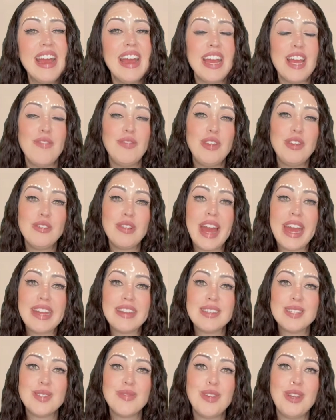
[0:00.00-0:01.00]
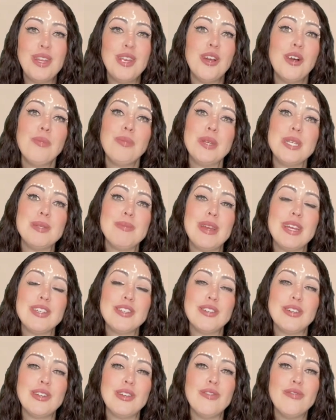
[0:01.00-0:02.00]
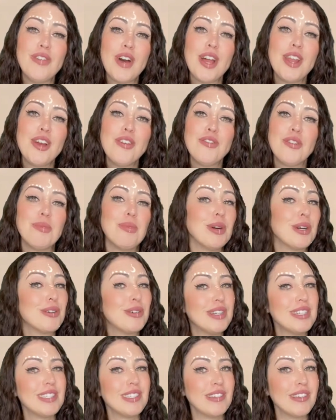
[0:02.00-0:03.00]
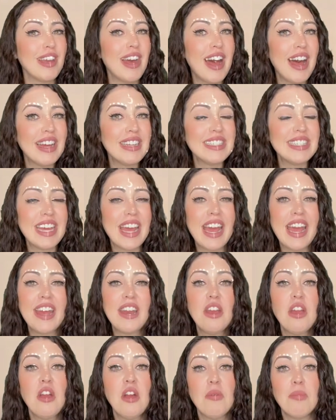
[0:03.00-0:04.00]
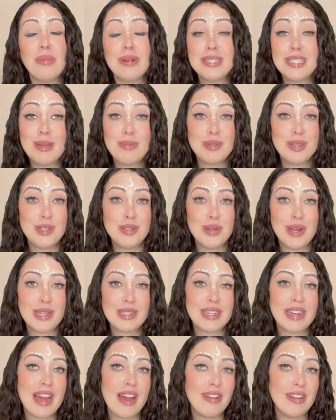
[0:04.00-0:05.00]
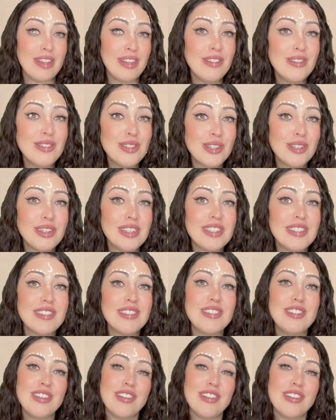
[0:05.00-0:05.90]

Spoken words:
If you like this video, please make sure you follow for more crystal content, more tips and tricks on how to use your crystals.